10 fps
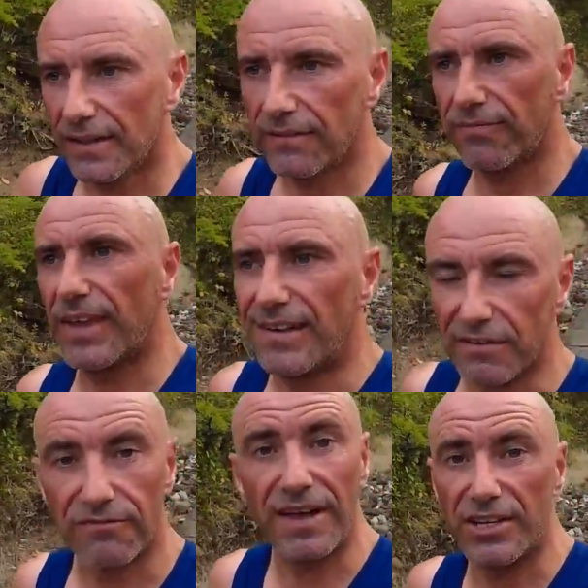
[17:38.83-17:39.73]
there's
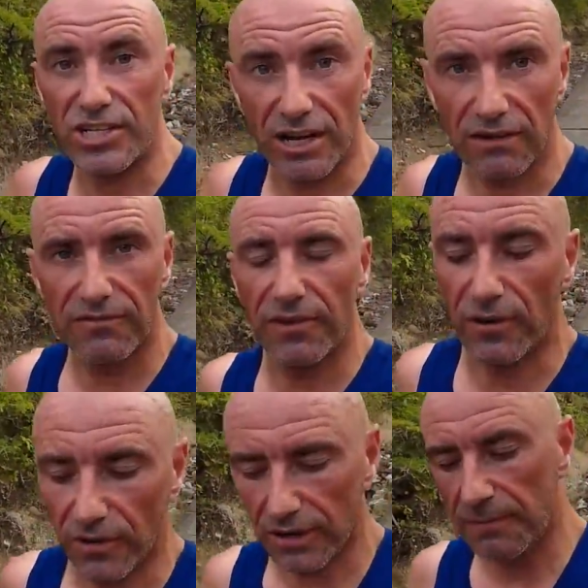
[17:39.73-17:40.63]
adventure
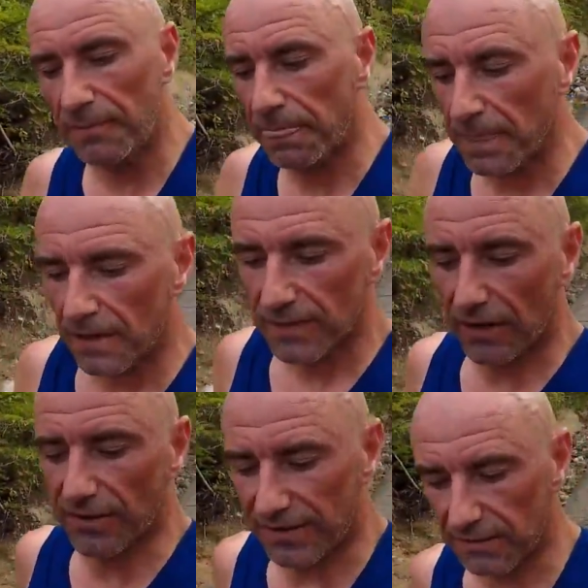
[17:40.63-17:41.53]
for
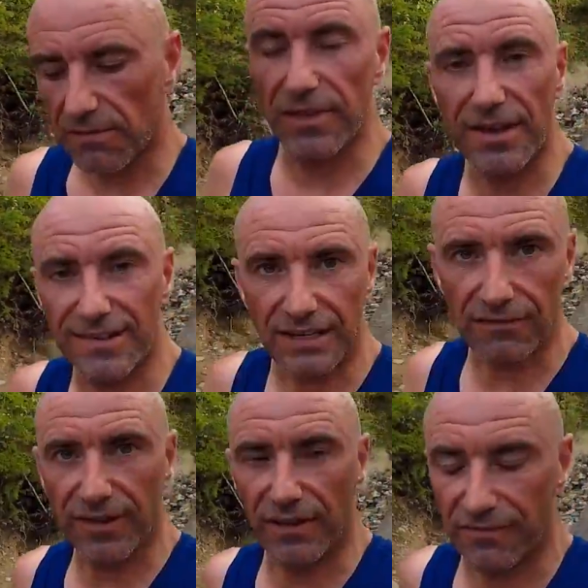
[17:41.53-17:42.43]
those thirsting for
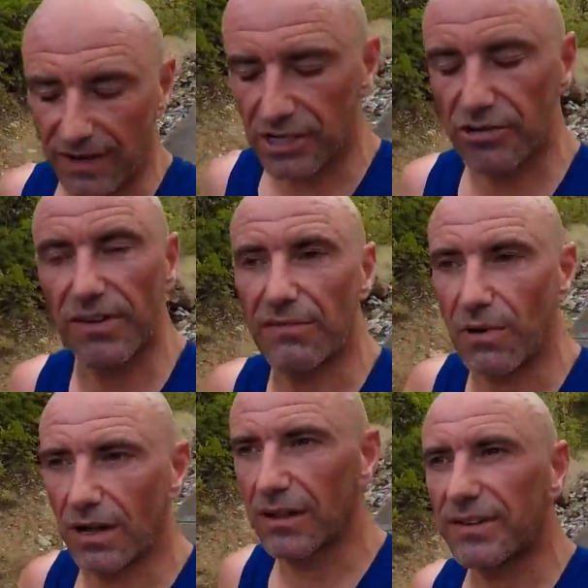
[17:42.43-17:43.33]
adventure as
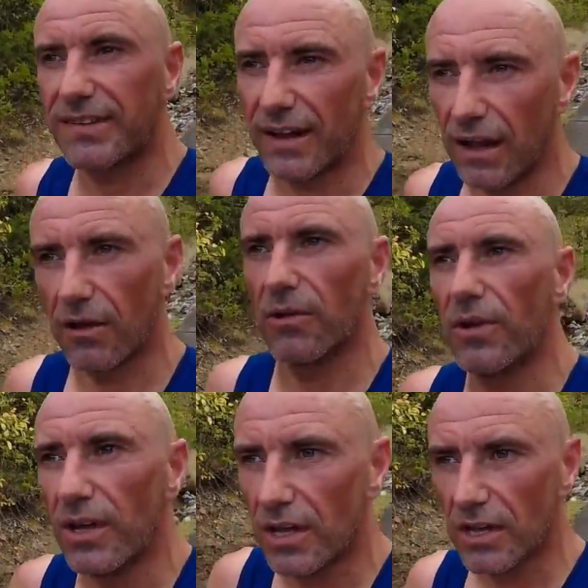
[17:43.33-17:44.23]
well. So
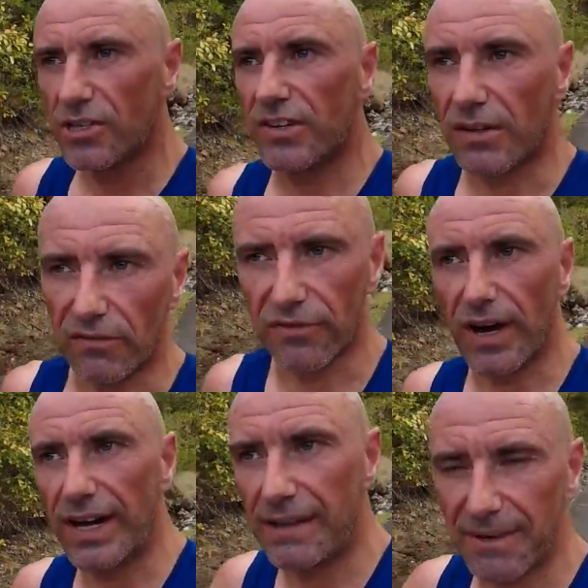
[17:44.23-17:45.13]
just on
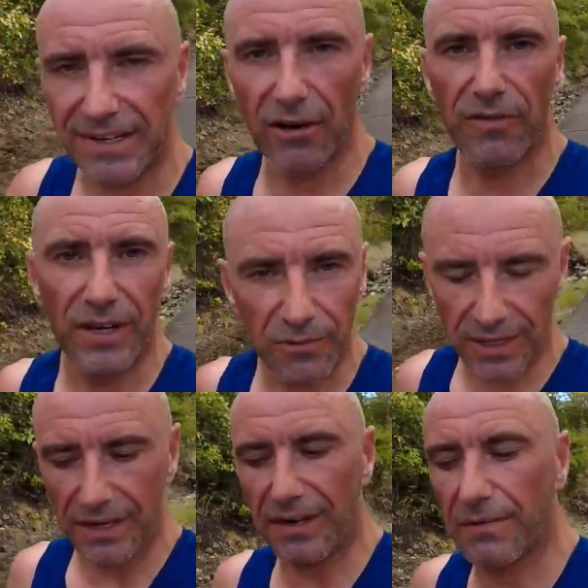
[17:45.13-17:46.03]
Friday, myself and
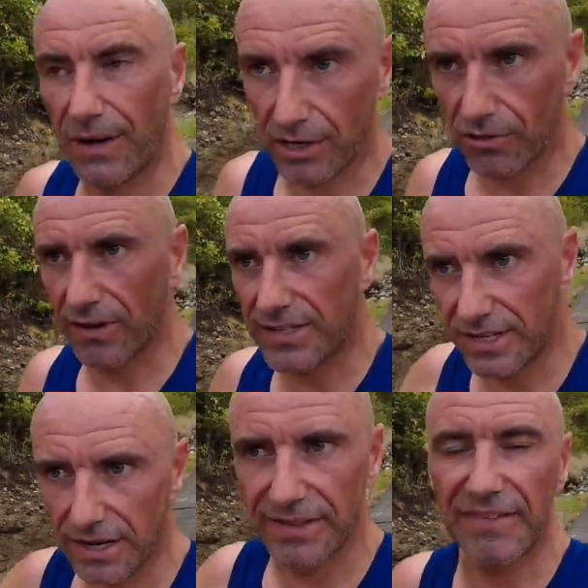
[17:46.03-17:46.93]
Louise went across to the
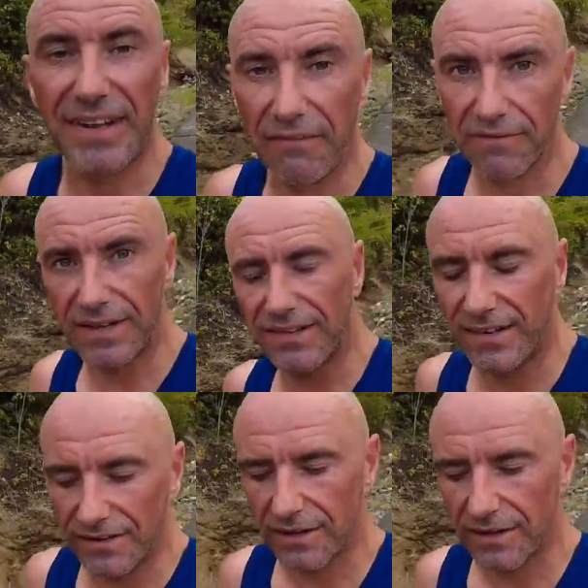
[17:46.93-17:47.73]
island of St Vincent